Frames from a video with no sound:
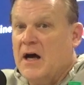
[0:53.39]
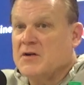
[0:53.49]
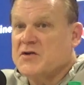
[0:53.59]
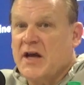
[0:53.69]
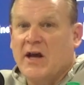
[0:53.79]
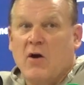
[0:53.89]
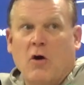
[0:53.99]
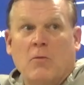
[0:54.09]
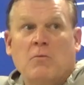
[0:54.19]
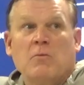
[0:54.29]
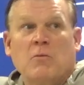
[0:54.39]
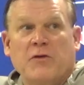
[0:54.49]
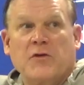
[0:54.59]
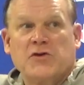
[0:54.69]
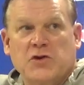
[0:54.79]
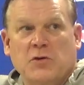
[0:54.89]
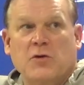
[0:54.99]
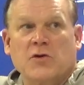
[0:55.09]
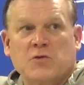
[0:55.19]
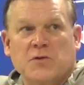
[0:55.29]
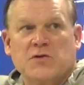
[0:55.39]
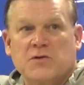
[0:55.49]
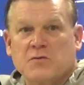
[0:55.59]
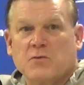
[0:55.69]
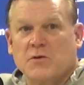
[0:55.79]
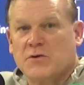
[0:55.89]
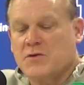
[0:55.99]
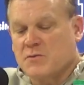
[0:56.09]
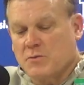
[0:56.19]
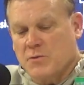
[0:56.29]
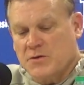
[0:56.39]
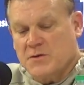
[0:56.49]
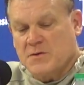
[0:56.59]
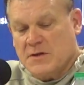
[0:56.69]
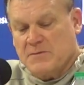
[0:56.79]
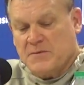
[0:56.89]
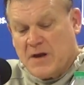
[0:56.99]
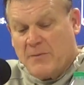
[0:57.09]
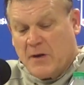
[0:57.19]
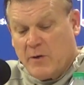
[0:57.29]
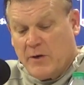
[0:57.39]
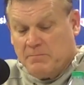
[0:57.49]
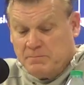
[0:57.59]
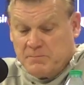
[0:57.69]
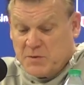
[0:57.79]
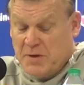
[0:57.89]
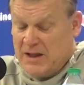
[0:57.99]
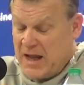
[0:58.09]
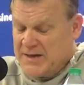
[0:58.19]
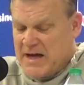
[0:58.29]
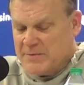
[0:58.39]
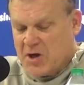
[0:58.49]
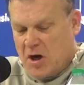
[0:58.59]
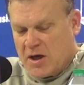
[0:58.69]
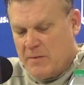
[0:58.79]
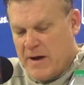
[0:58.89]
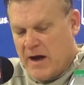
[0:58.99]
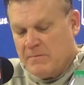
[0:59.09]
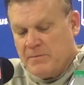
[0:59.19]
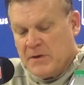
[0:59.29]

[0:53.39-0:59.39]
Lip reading: Staying home with their shooters was something we spent a lot of time talking about.